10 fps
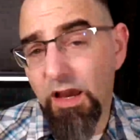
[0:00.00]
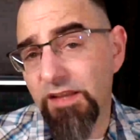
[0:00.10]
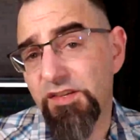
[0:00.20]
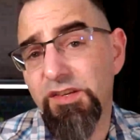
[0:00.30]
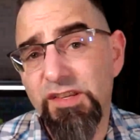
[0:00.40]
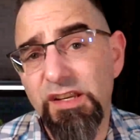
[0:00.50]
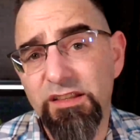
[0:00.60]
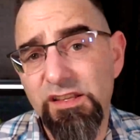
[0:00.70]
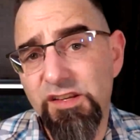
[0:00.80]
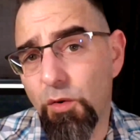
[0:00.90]
As you can see
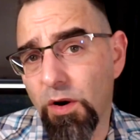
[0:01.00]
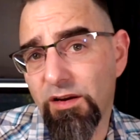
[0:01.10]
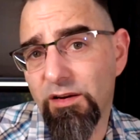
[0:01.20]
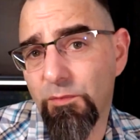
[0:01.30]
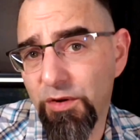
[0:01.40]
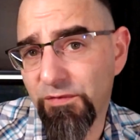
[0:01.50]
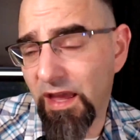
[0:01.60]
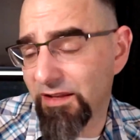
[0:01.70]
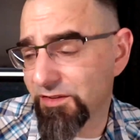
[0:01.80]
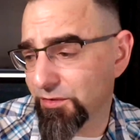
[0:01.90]
in this aquarium, we've
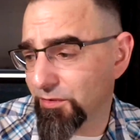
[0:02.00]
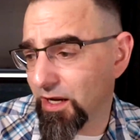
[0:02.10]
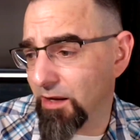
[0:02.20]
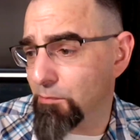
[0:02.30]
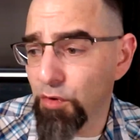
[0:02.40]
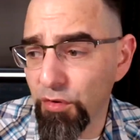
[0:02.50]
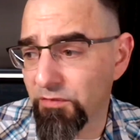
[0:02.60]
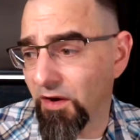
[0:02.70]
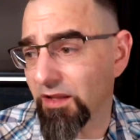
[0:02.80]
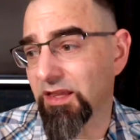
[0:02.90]
had to
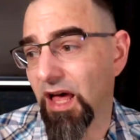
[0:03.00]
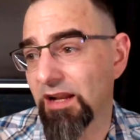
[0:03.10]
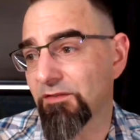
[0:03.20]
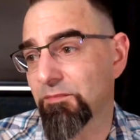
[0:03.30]
move a lot